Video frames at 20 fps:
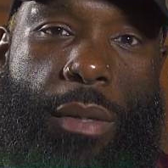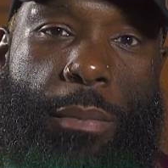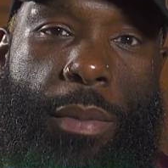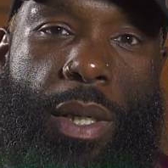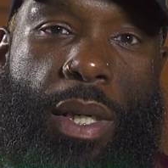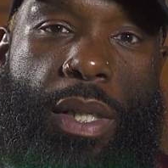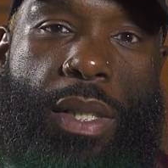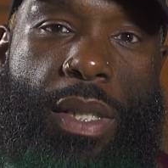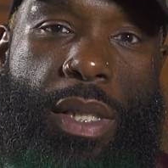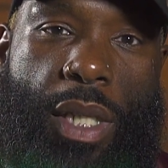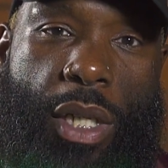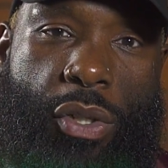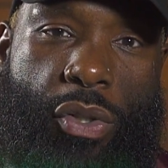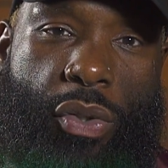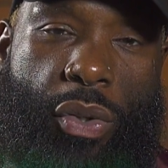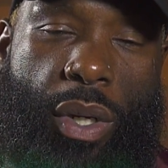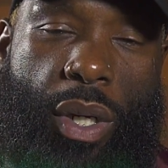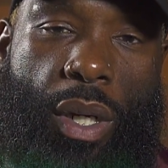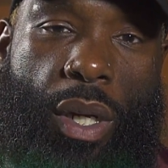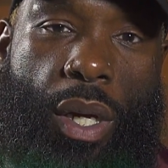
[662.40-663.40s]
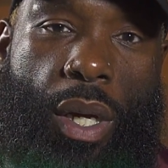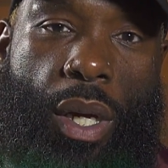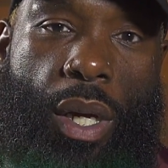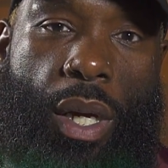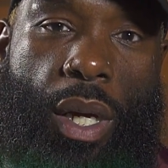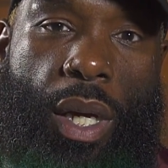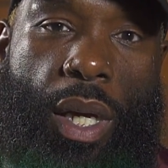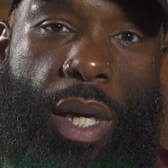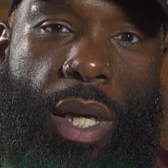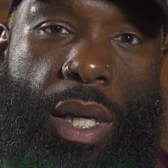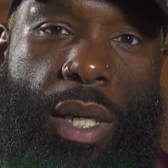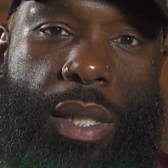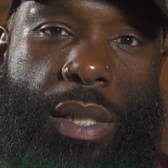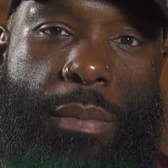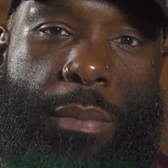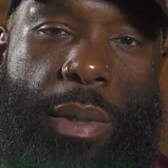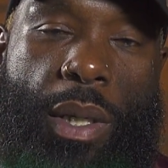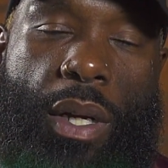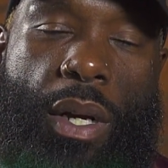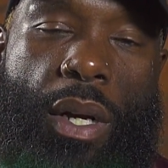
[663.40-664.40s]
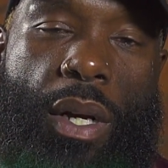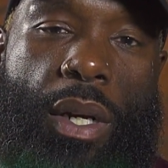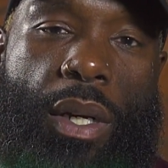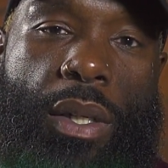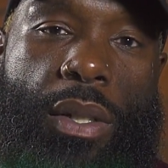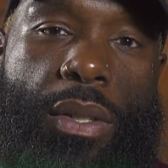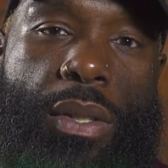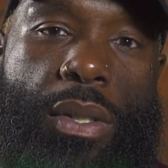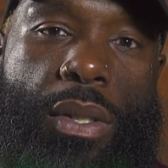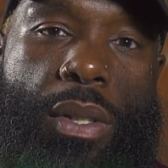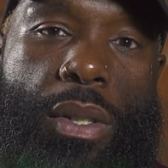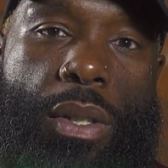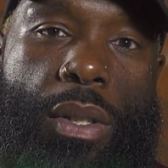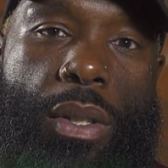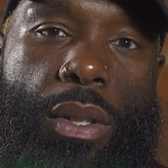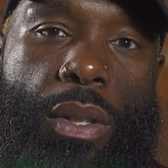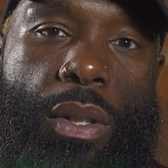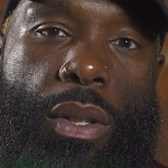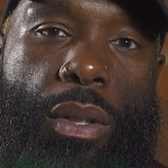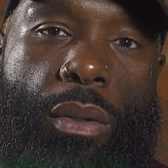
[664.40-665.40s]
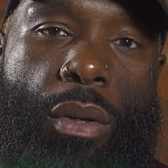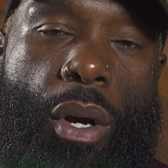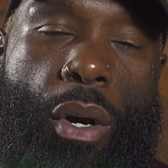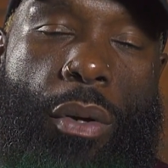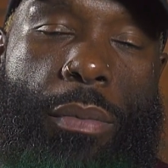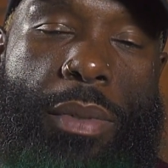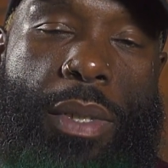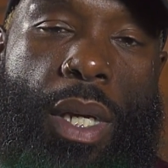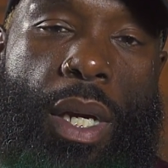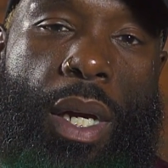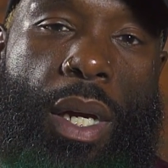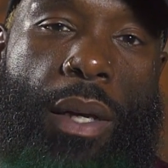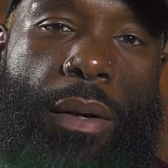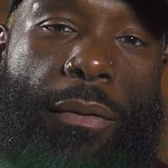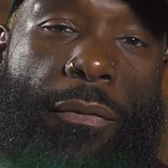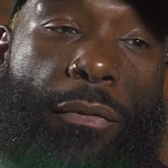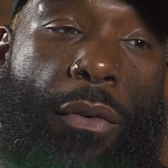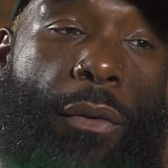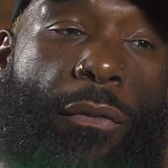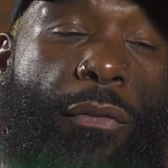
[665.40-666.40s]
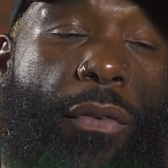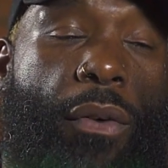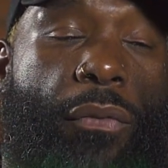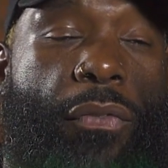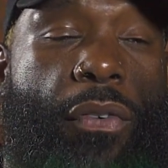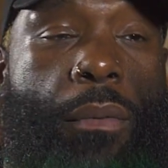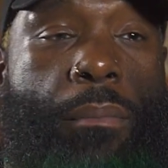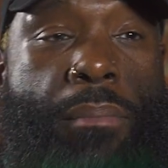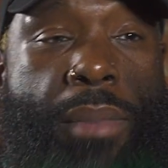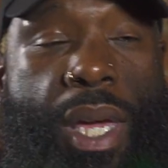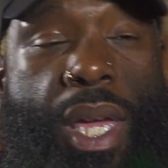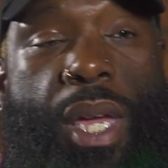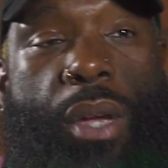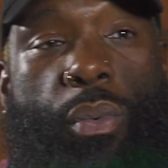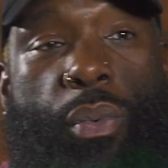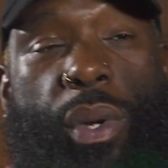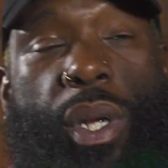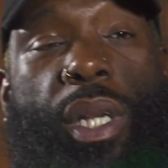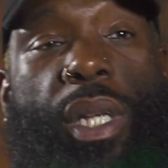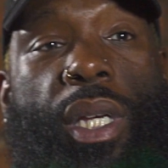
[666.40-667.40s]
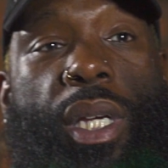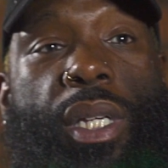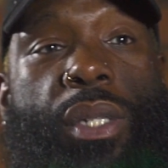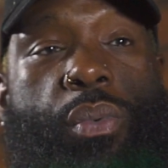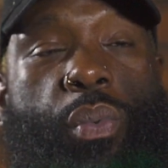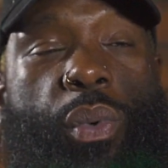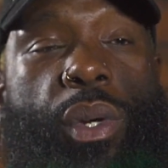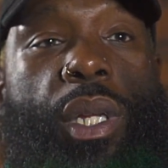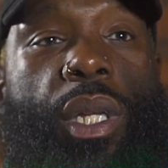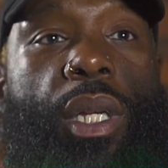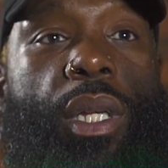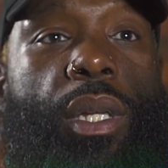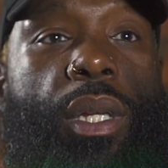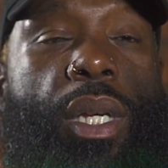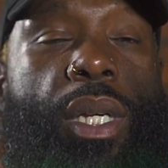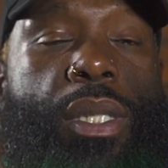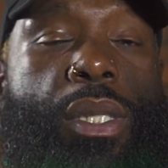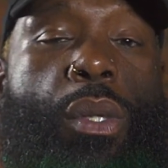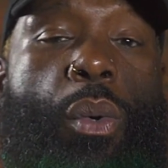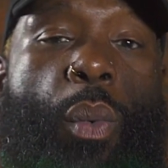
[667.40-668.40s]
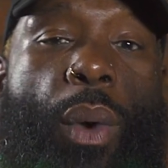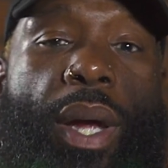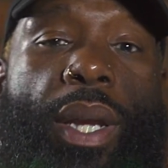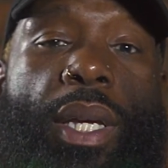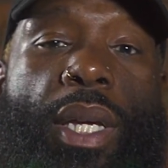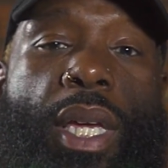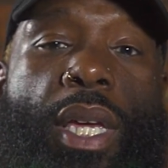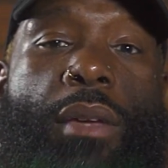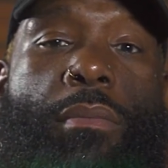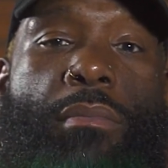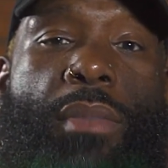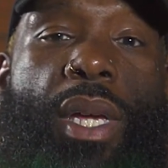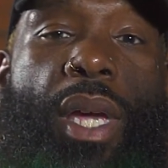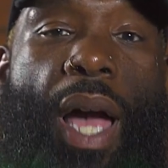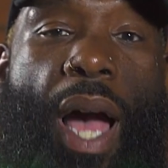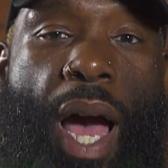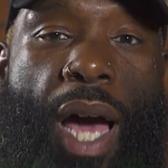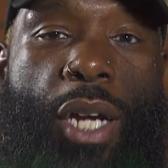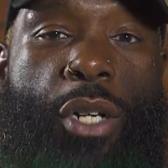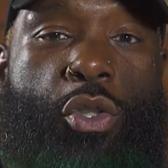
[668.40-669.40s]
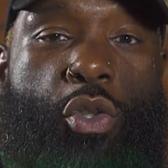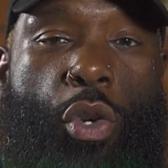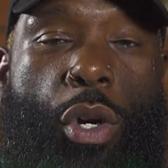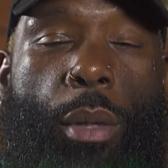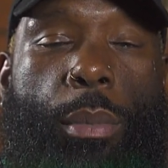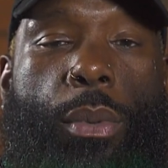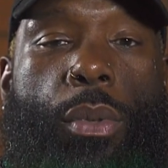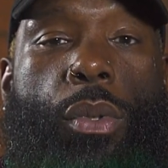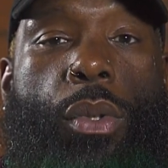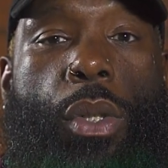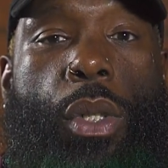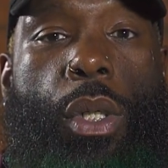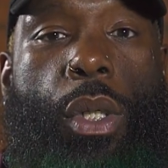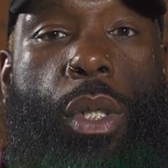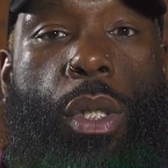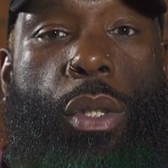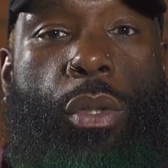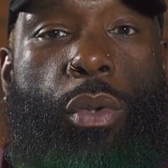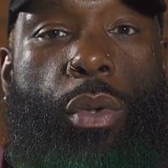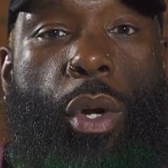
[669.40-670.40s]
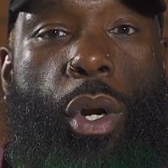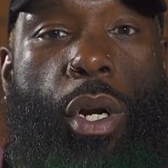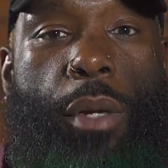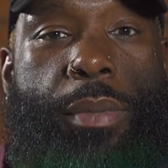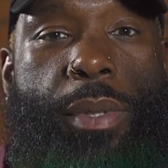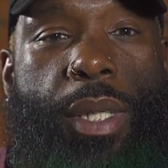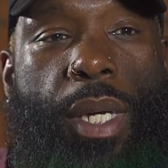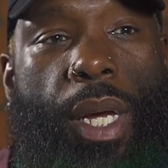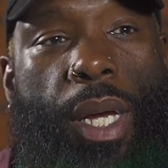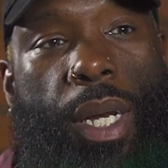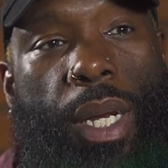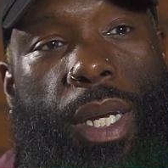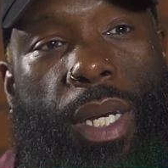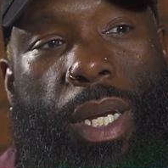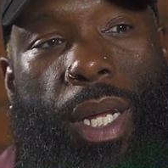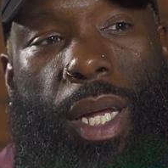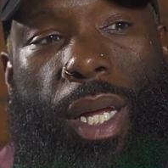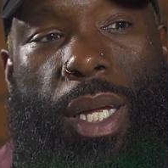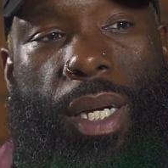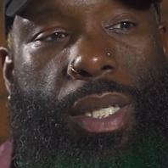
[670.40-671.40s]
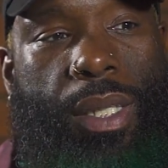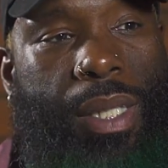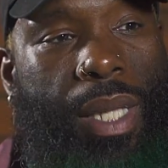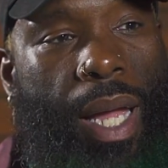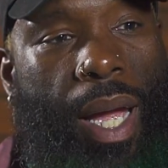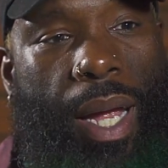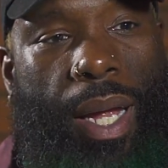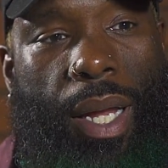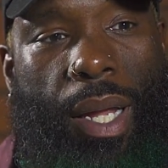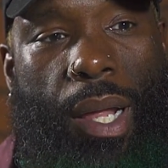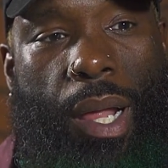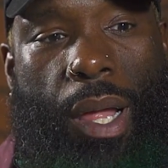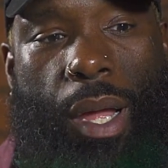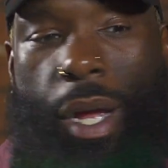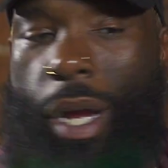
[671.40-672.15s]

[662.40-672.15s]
to be eccentric is because, you know what I'm saying? For me, it's the way to keep me out of trouble. You know what I'm saying? And then it's like